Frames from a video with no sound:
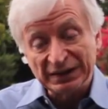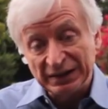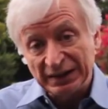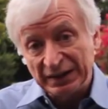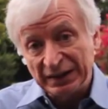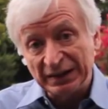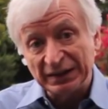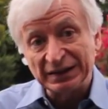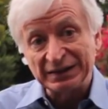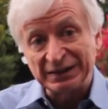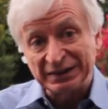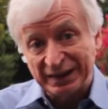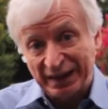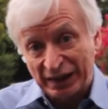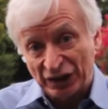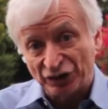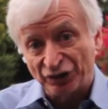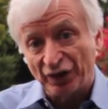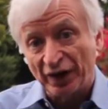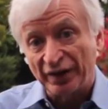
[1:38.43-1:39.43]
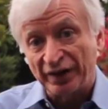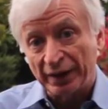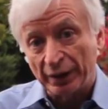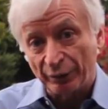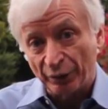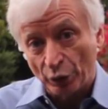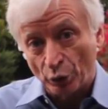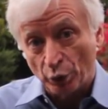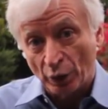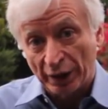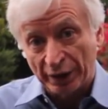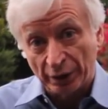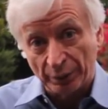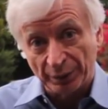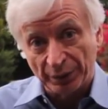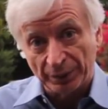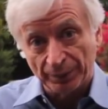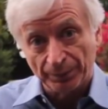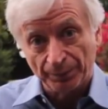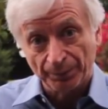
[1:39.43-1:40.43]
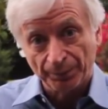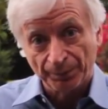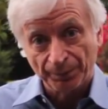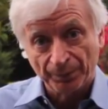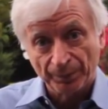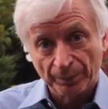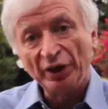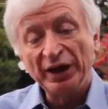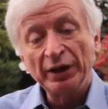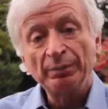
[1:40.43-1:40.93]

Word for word: D to satisfy that requirement.